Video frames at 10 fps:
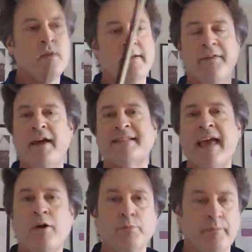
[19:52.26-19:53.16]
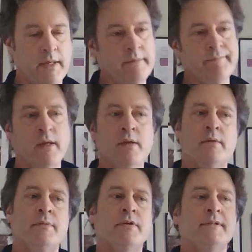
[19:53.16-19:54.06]
Now that's helped me
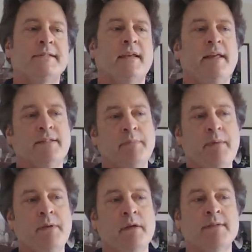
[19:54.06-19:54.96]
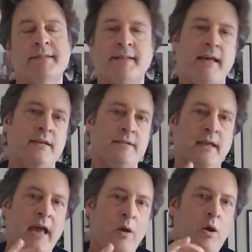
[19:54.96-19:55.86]
because it's made me understand
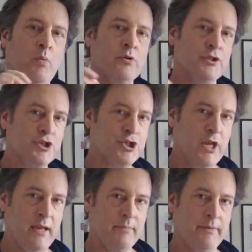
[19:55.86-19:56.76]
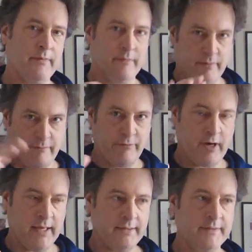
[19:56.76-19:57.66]
how I want to shape the
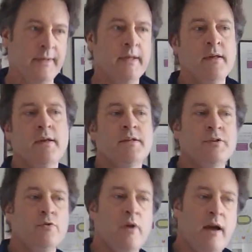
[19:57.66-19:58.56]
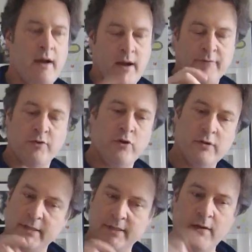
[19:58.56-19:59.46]
phrase. So I've got
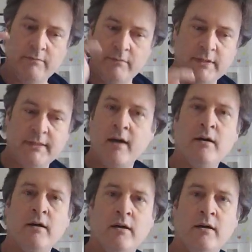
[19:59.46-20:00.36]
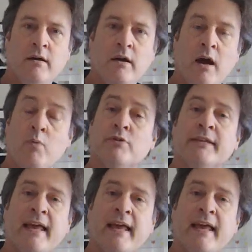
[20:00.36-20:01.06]
dum da, I want to